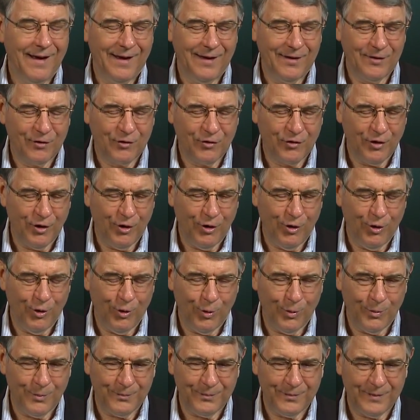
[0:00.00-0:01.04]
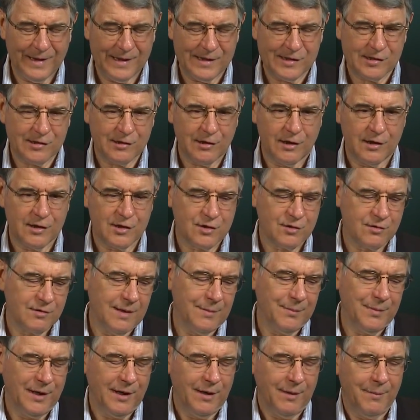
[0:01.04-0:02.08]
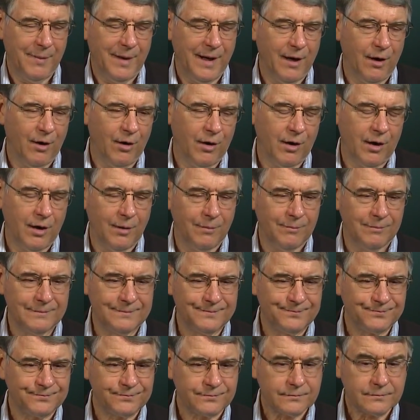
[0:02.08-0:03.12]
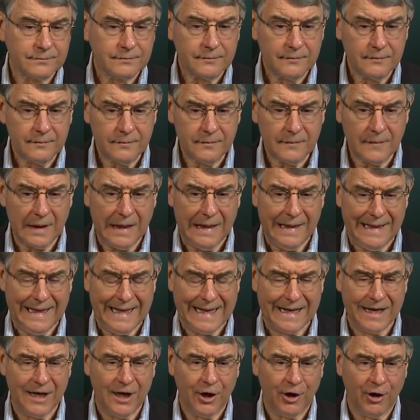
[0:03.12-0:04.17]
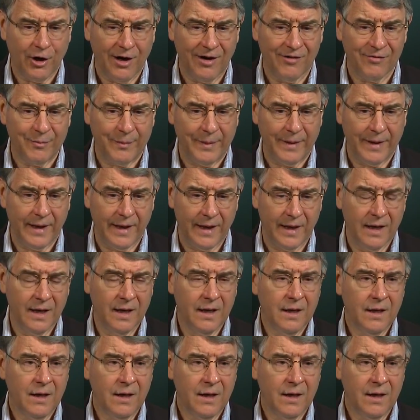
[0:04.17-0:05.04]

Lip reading: And so they start scrubbing on my arm, and they cut off my